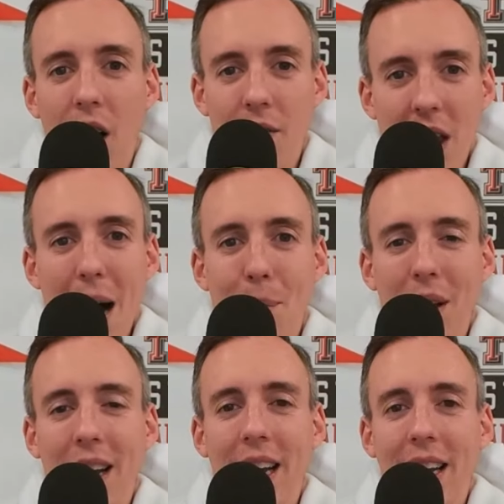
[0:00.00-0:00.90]
of not
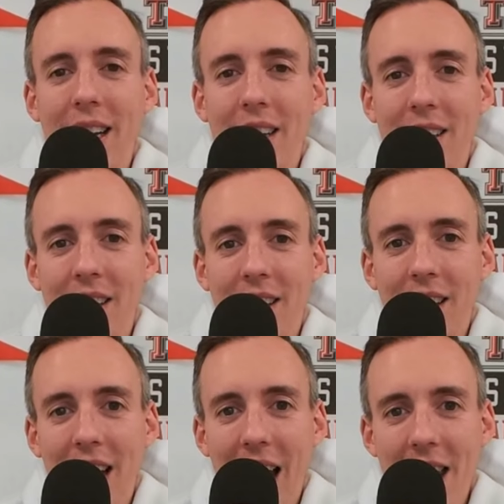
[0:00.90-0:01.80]
playing
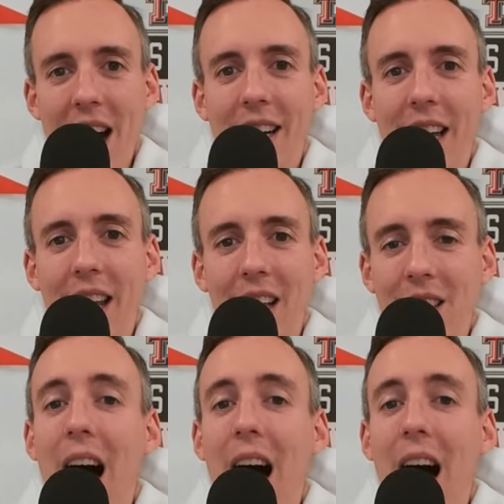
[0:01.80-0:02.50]
and not getting